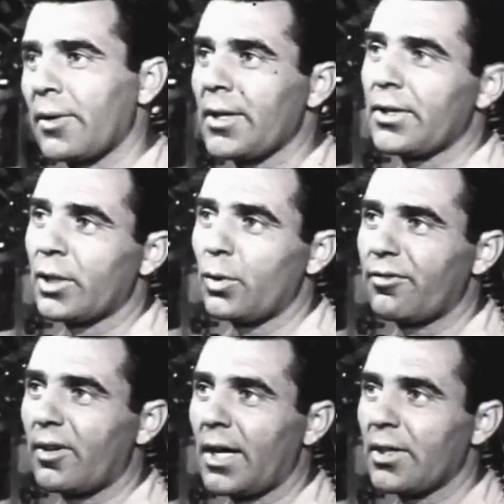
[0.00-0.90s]
I'd rather think
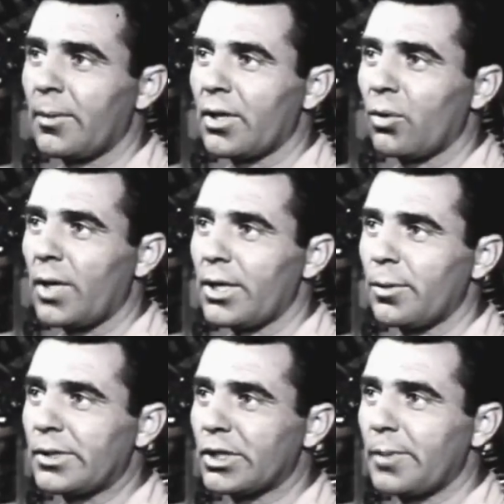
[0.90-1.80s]
we fired them into the
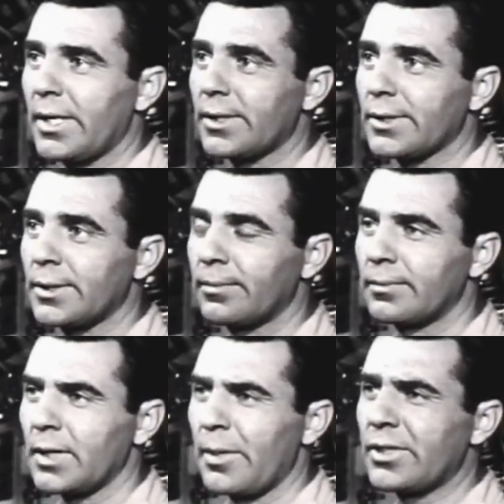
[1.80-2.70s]
wide open spaces.
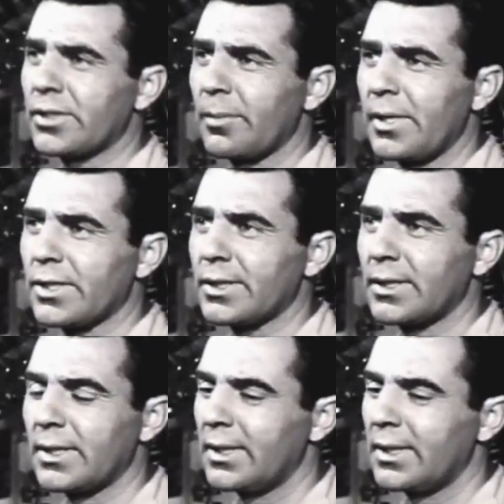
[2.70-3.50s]
A miss is a miss.